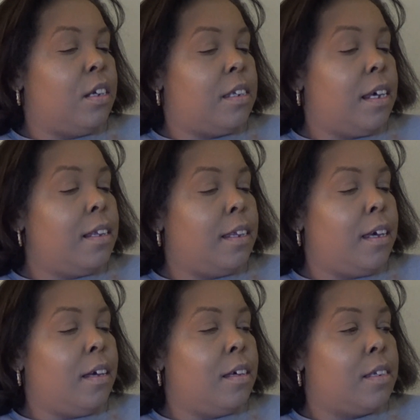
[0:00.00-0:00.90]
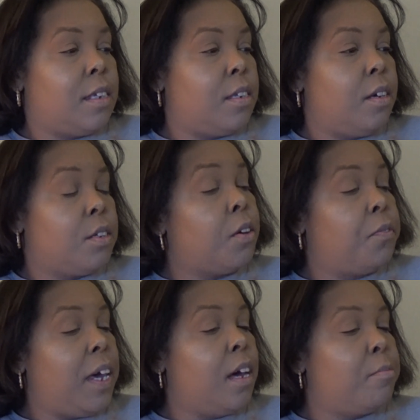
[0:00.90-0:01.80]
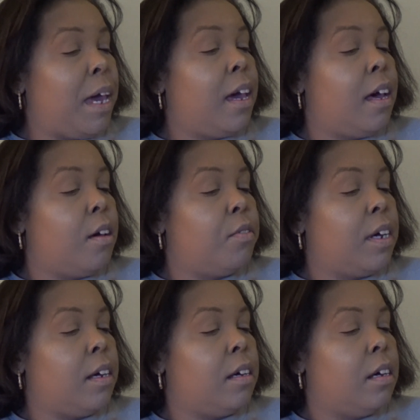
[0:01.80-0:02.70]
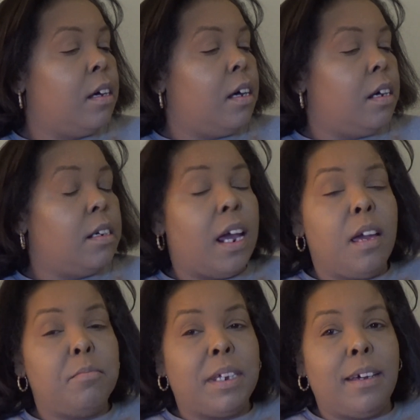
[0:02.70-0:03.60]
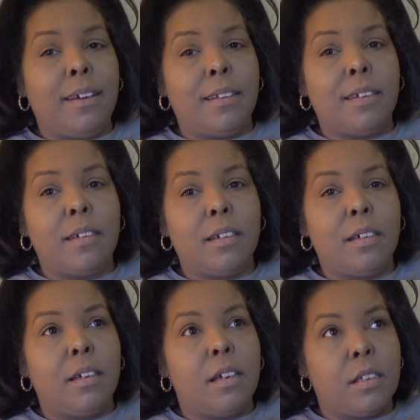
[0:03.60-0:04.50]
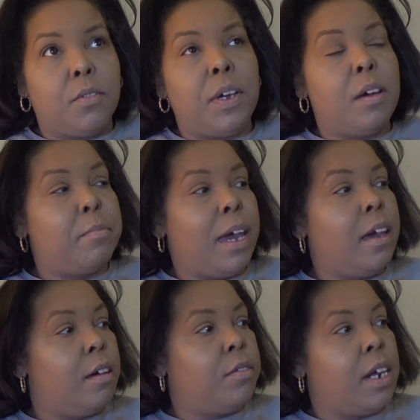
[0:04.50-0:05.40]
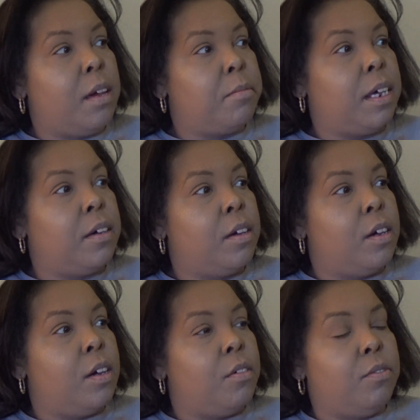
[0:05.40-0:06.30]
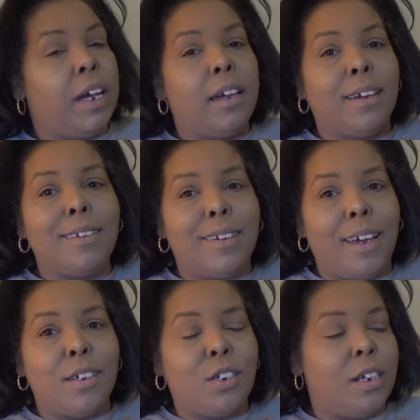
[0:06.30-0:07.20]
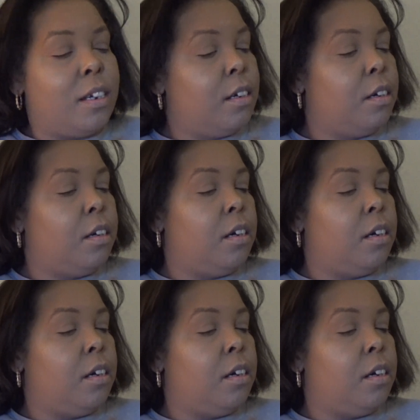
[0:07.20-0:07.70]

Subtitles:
Safiya may have named it, Safiya may have named it Frankendation,